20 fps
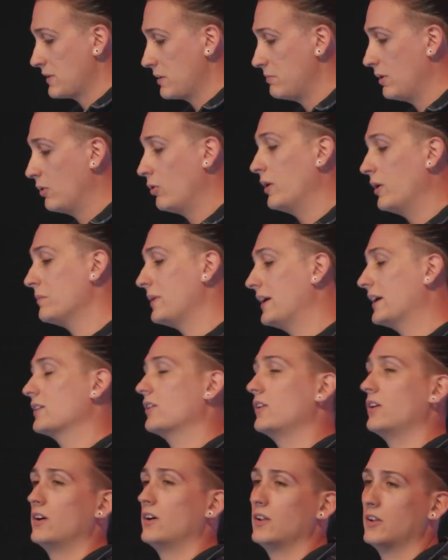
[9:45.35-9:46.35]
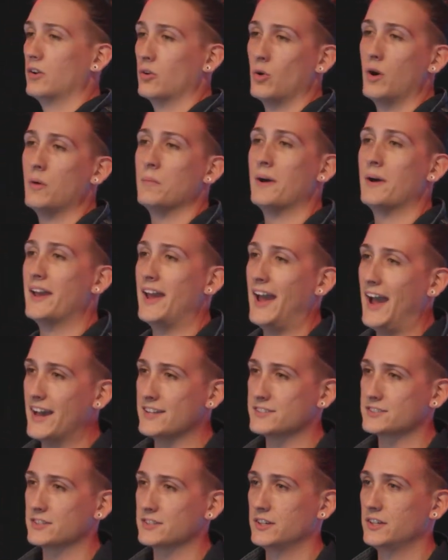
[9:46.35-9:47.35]
But what my call or what my
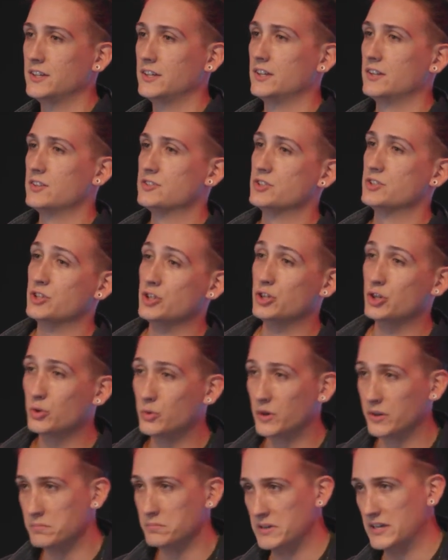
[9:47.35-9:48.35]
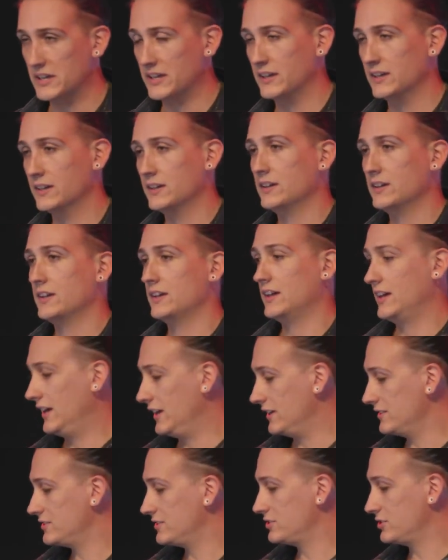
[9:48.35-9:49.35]
ask to you would be
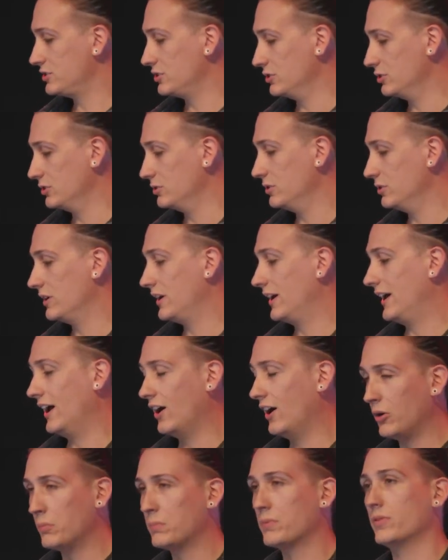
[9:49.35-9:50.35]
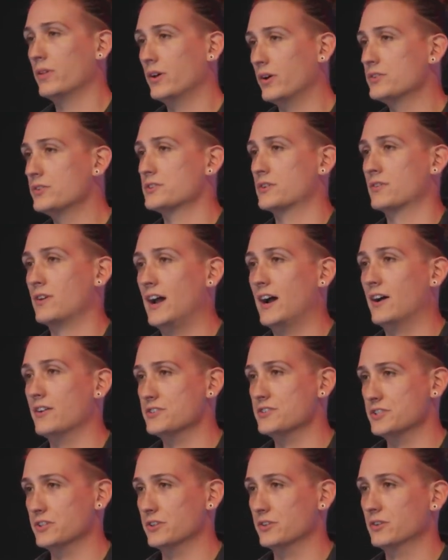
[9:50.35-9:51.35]
is to help those
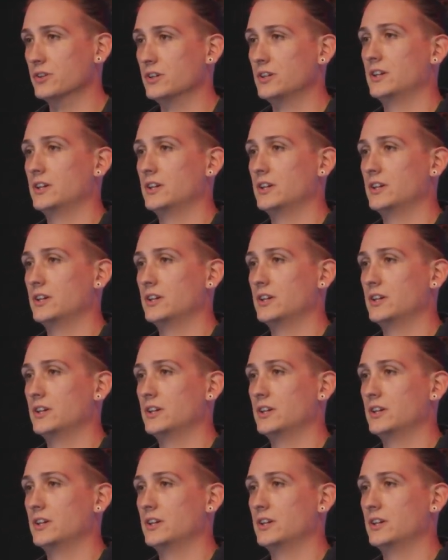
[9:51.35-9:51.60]
around you.